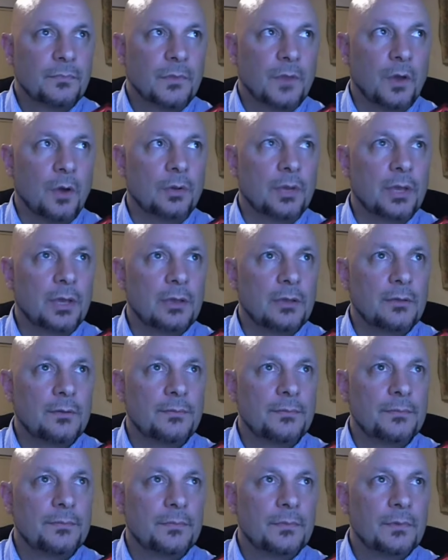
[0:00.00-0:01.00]
So, okay.
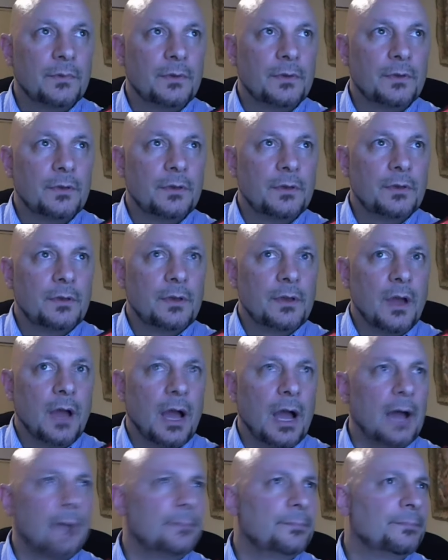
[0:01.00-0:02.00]

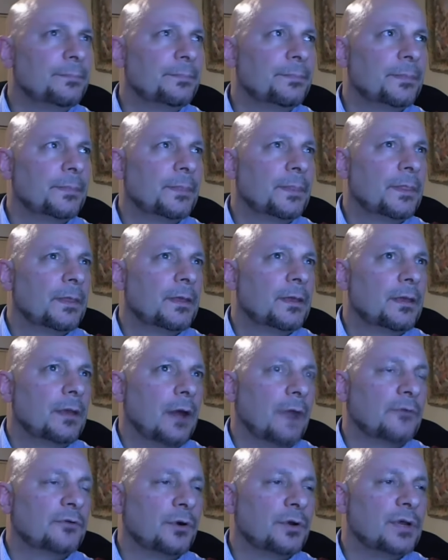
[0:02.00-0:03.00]
Um, right?
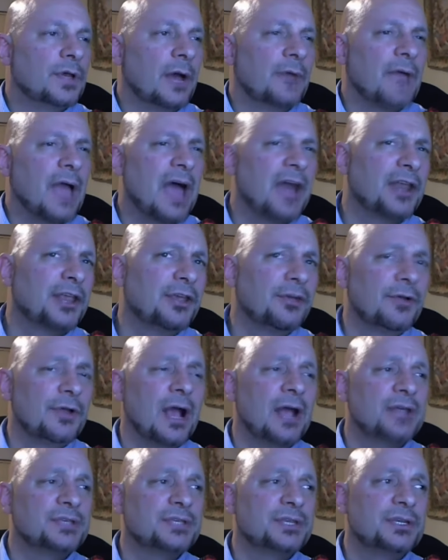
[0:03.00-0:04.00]
Of course. Out of
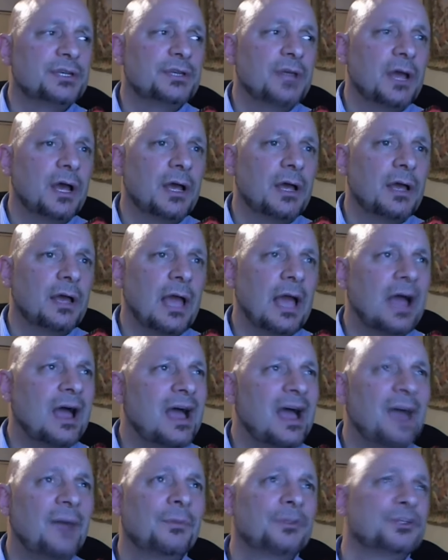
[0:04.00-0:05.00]
curiosity, uh, how,
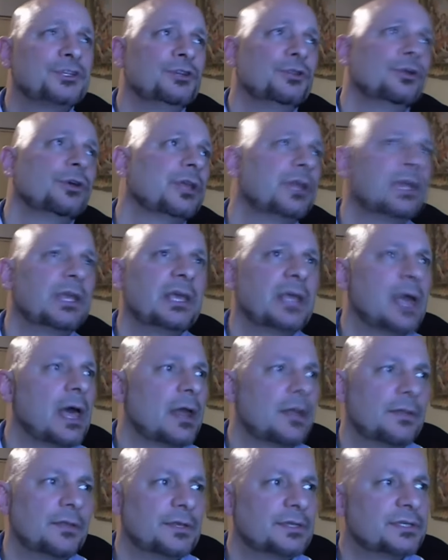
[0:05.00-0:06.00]
how much are you looking to get
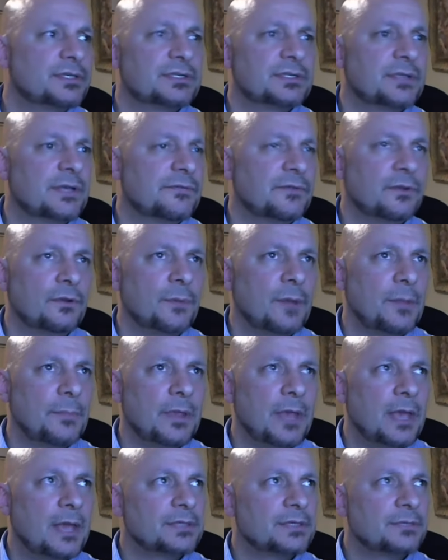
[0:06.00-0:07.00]
out of this, if you don't mind
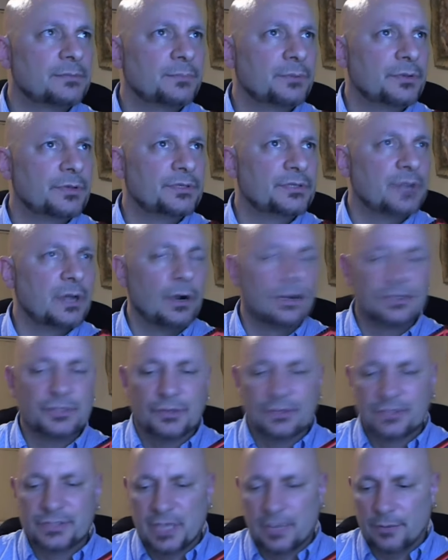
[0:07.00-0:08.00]
me asking, putting the cards
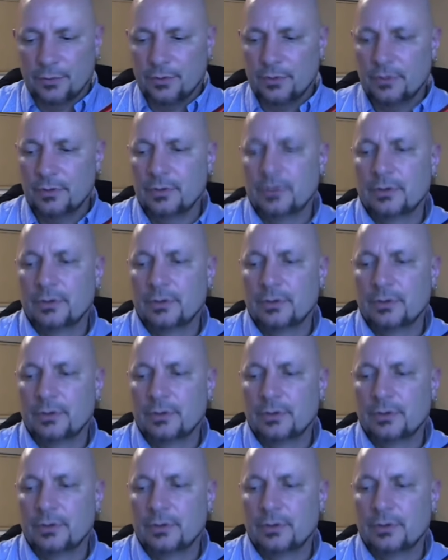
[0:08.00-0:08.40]
on the table?